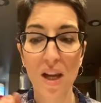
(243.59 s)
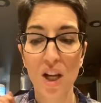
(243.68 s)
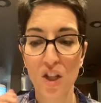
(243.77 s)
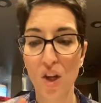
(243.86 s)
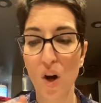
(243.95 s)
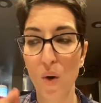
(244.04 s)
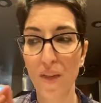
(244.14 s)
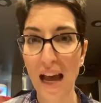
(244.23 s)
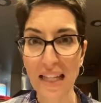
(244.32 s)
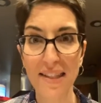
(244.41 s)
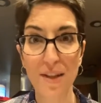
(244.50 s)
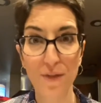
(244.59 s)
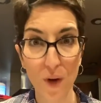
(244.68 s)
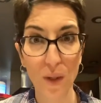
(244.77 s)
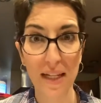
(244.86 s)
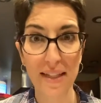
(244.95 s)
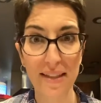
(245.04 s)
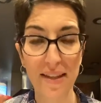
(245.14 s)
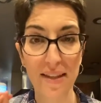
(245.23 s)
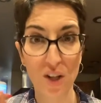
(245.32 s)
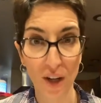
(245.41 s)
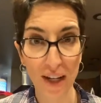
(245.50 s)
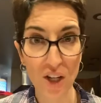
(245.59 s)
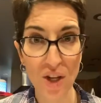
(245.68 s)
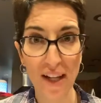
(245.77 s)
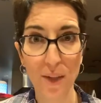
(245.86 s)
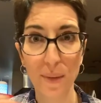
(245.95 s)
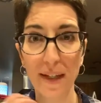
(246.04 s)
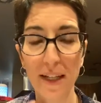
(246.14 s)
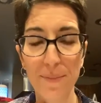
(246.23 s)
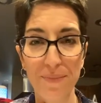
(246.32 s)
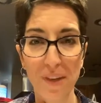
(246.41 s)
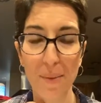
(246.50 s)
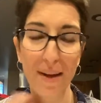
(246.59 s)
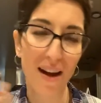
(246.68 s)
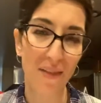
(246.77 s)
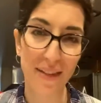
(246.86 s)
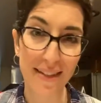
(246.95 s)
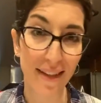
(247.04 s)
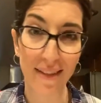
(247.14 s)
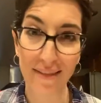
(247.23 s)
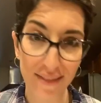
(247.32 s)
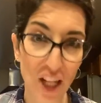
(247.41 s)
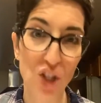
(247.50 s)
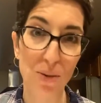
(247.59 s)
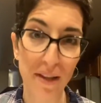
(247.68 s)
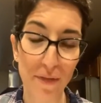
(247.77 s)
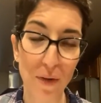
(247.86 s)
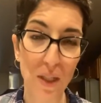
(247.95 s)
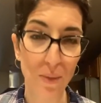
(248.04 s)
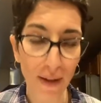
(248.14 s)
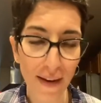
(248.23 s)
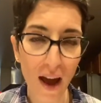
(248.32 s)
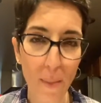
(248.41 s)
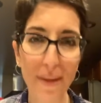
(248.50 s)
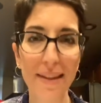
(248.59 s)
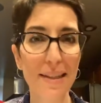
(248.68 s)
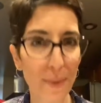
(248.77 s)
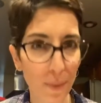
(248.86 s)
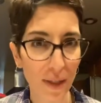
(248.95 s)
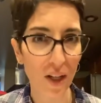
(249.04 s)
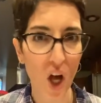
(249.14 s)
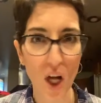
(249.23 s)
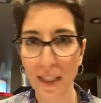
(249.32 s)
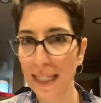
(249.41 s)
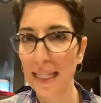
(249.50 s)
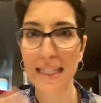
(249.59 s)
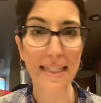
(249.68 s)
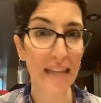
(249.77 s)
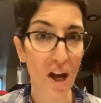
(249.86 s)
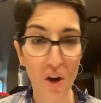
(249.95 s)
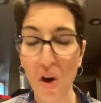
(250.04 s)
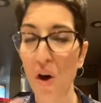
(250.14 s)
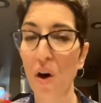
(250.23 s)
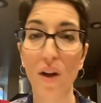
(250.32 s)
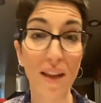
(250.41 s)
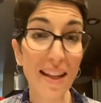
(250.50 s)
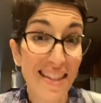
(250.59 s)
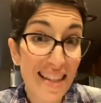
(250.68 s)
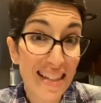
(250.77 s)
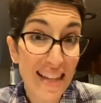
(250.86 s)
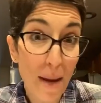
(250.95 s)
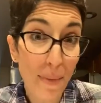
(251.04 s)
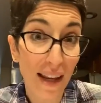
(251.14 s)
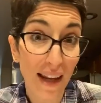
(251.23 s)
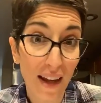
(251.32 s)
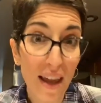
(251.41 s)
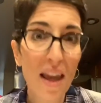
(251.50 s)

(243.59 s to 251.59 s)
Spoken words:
So that's the focus starting in January. I mean, obviously it should be the focus right now, but let's be real, holidays, alcohol, lots of things happening.